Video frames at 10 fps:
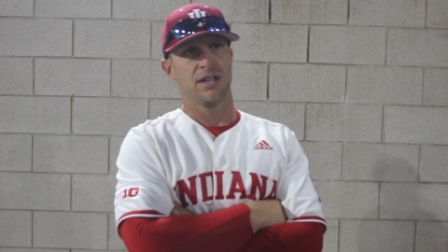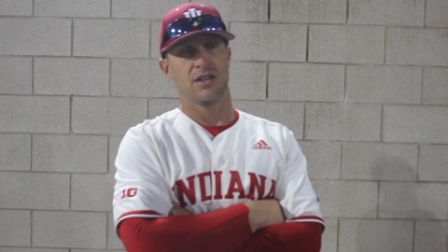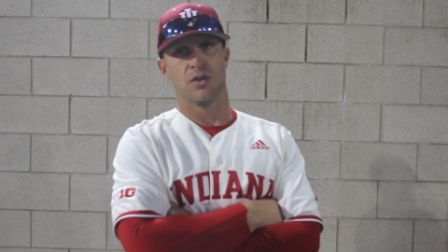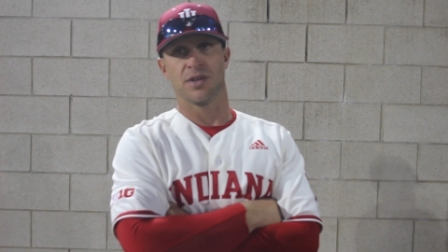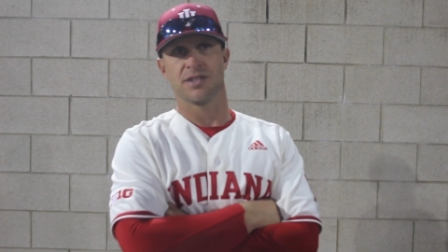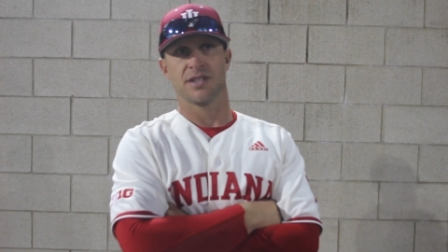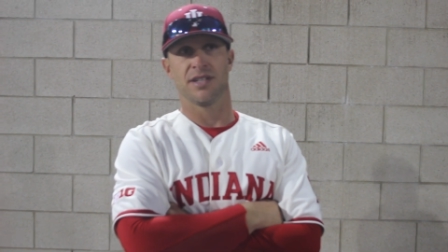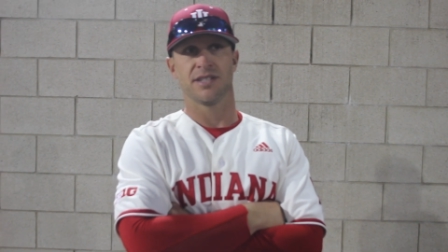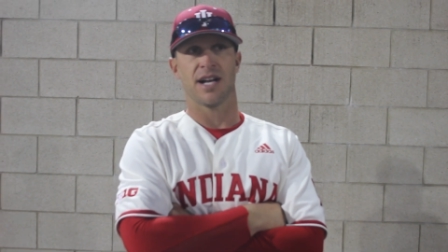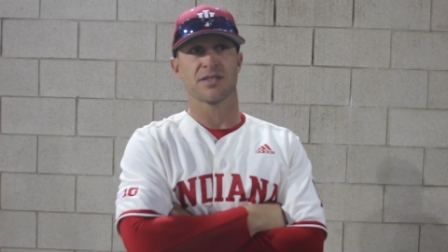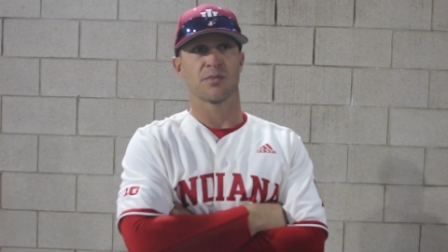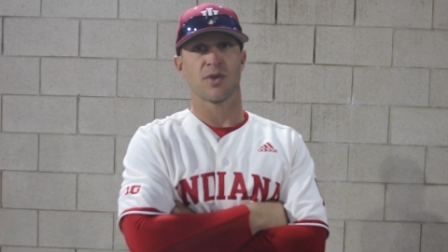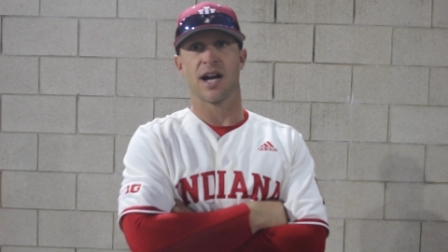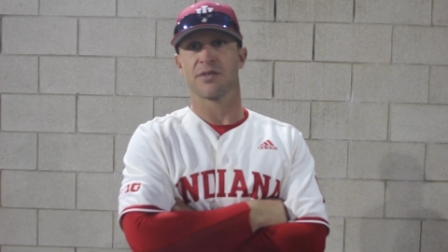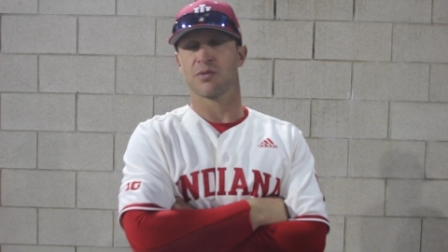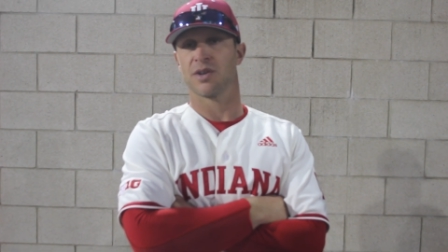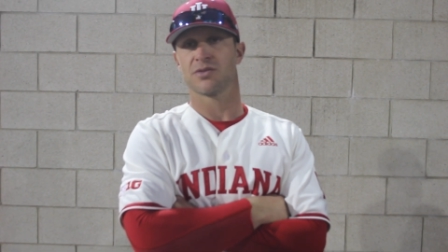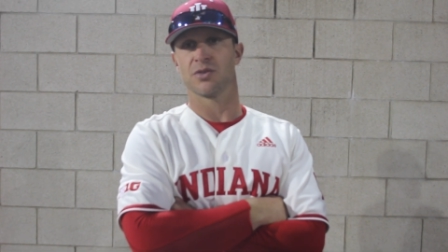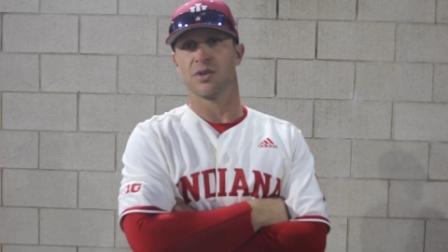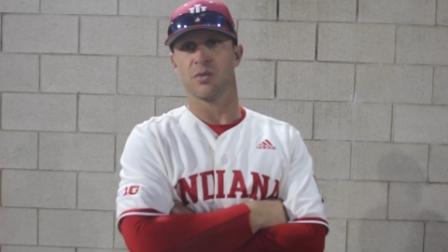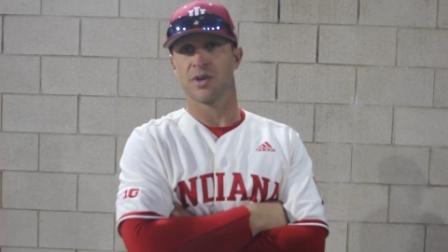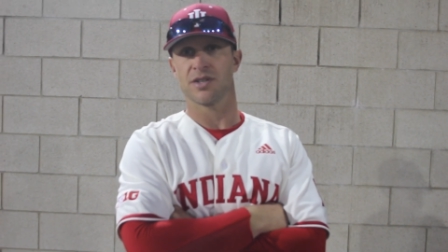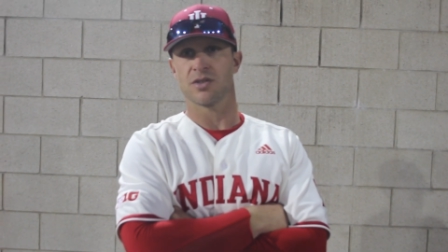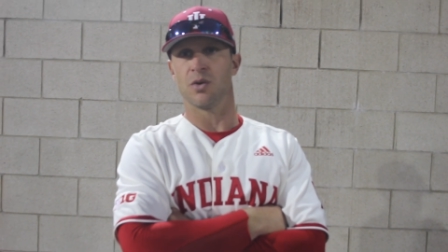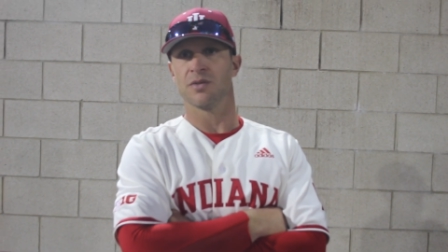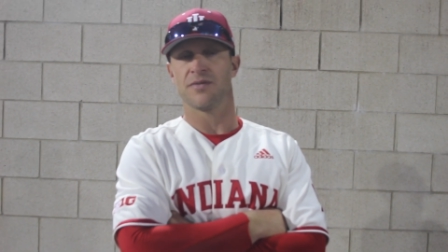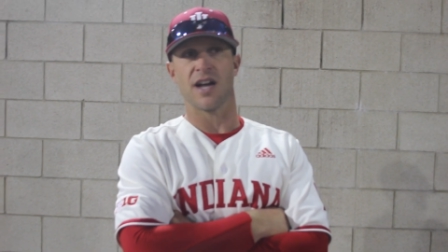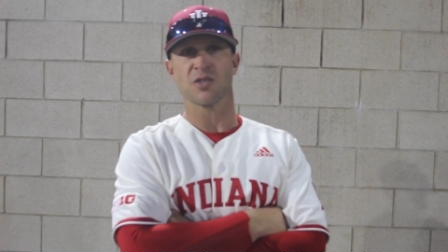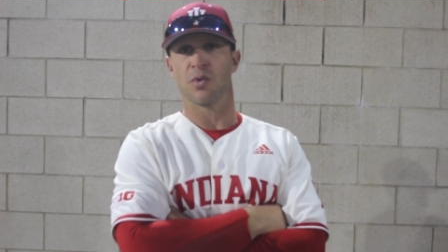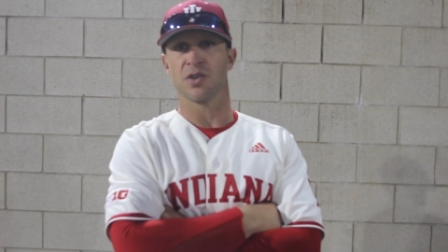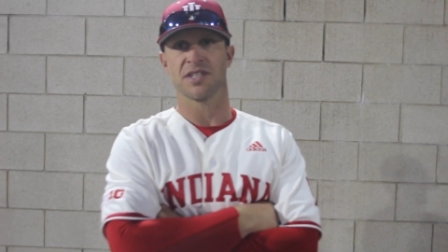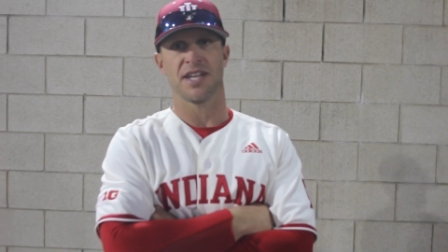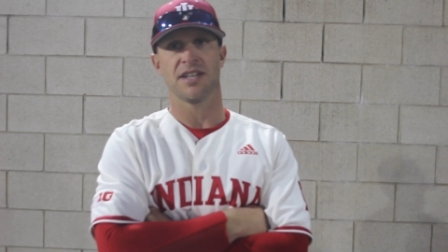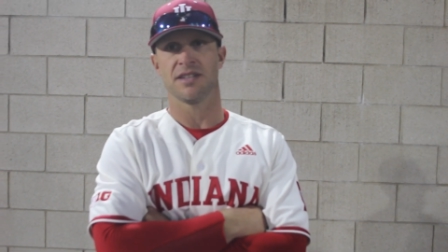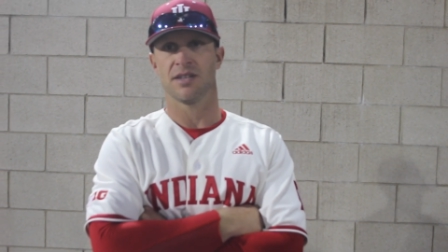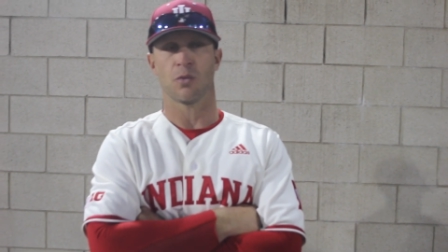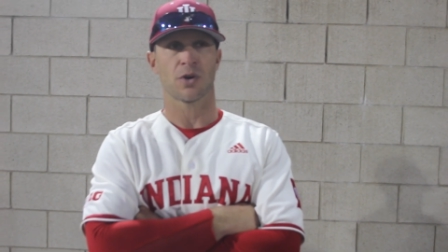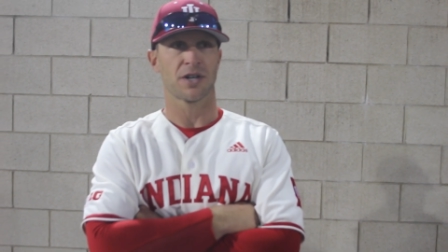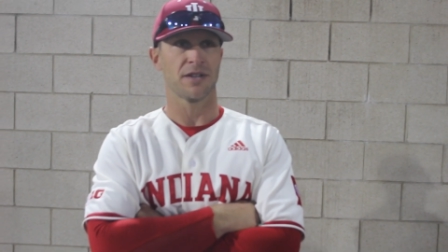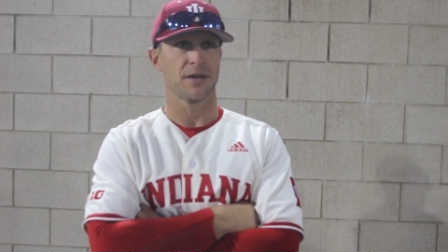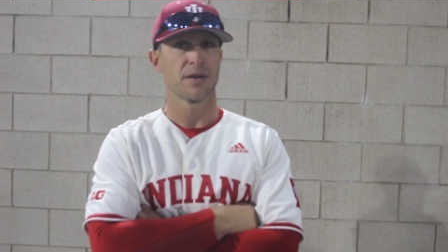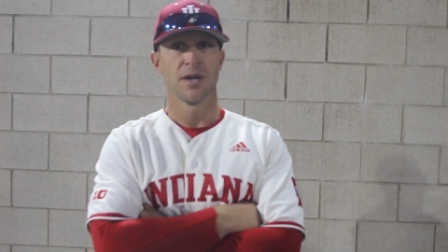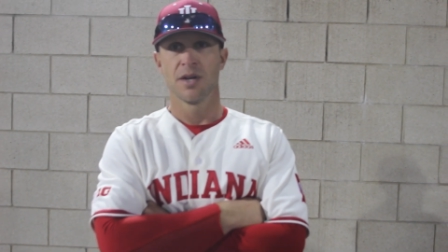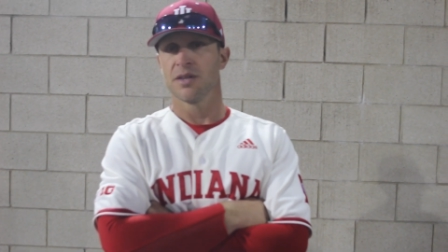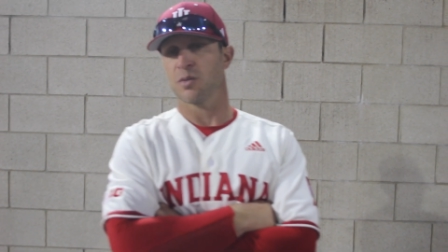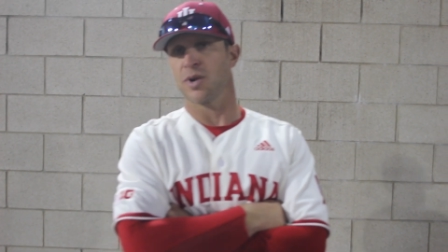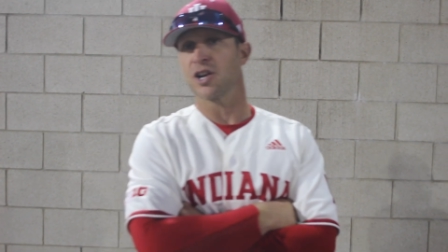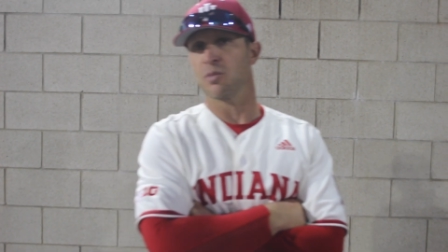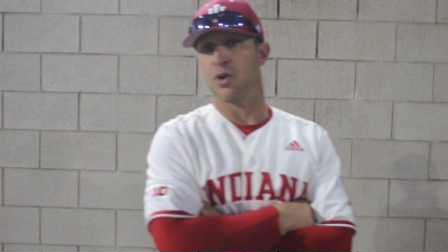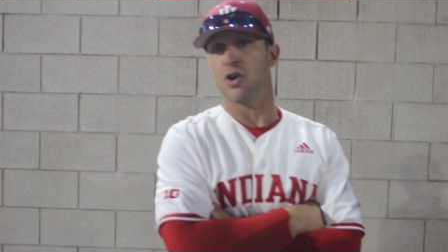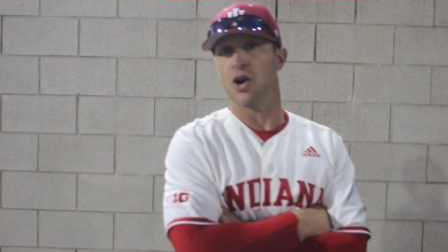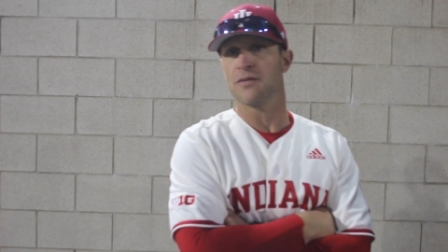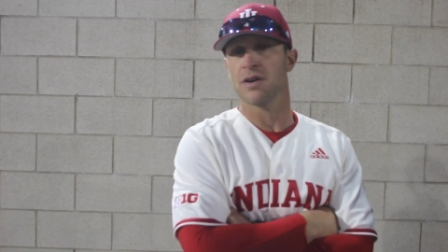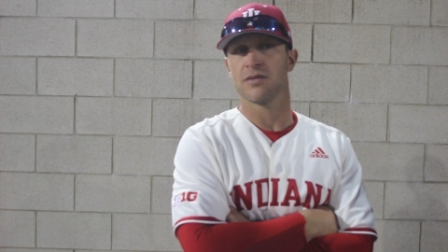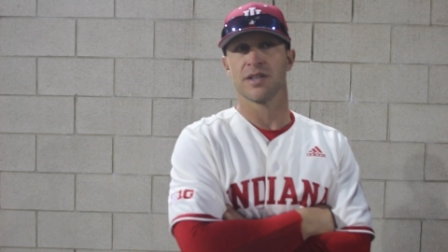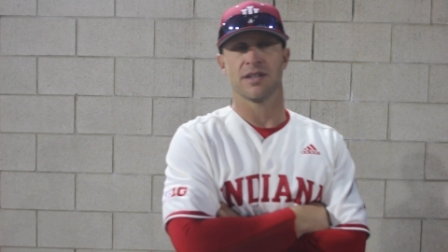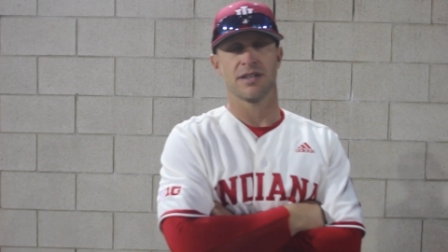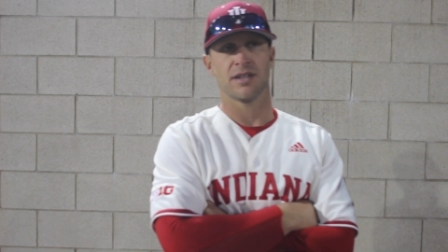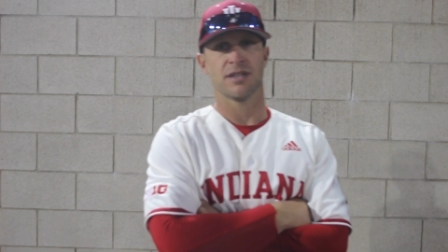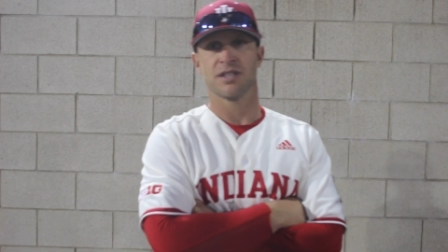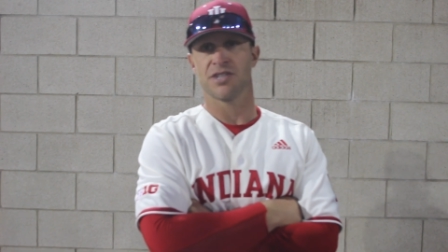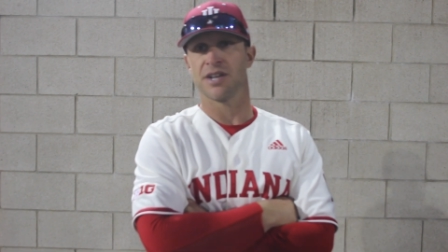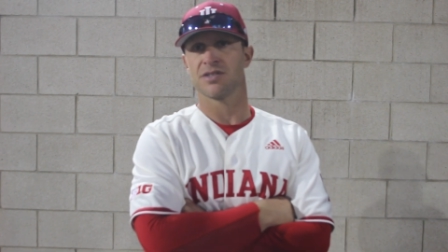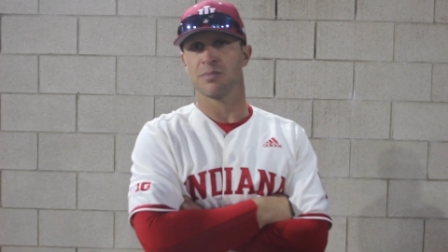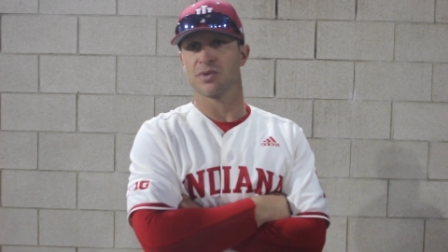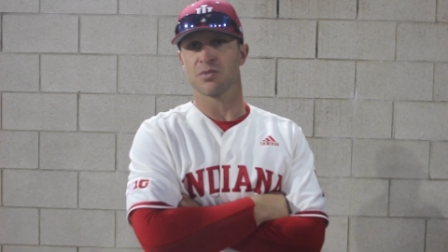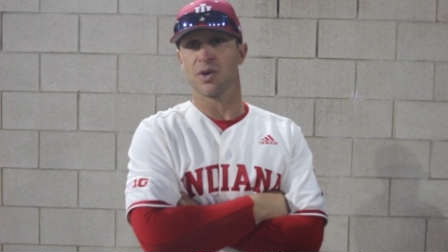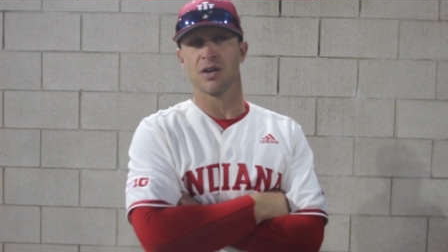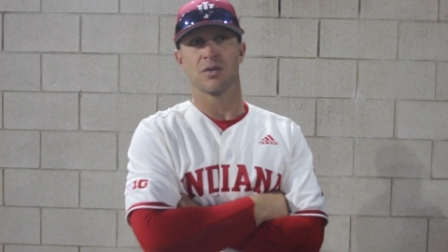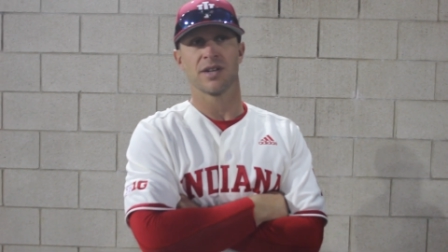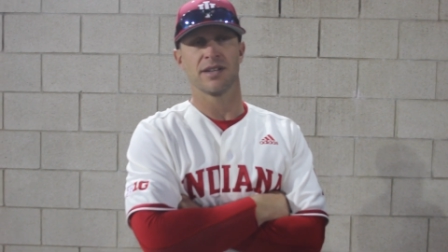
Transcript: You know, he's got some ride and run to it where he's throwing fastballs in and then working the breaking ball off of it and the changeup as well.